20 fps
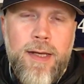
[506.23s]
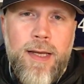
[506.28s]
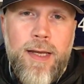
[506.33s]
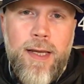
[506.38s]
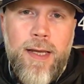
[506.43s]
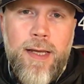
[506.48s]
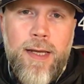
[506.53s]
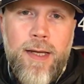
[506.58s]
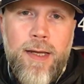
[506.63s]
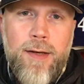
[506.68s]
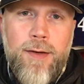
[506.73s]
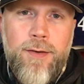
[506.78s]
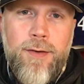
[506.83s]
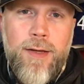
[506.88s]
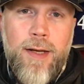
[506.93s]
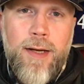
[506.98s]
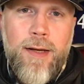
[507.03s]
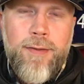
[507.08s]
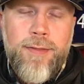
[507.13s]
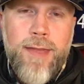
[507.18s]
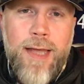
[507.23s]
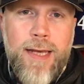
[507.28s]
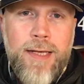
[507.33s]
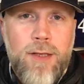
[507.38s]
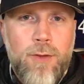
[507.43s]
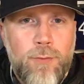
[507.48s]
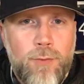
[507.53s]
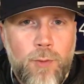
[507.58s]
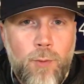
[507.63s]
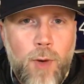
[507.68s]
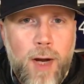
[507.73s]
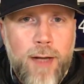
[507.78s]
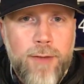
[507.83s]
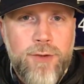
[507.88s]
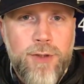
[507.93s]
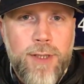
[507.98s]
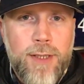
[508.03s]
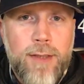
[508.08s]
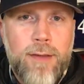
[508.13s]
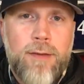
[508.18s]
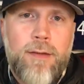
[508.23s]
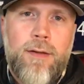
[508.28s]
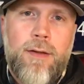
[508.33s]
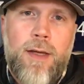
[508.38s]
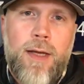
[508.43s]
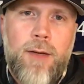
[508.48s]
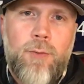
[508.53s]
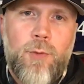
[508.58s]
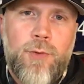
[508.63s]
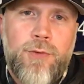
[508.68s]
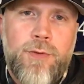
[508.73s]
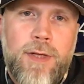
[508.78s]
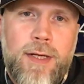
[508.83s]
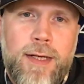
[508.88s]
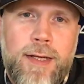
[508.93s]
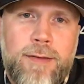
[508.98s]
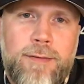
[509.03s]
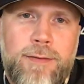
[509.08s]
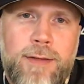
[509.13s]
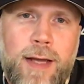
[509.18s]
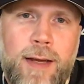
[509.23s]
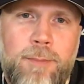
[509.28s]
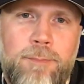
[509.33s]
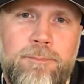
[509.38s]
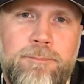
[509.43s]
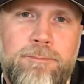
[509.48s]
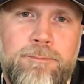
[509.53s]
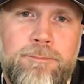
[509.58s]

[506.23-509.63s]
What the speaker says: and thank you for watching, and we'll see you next time.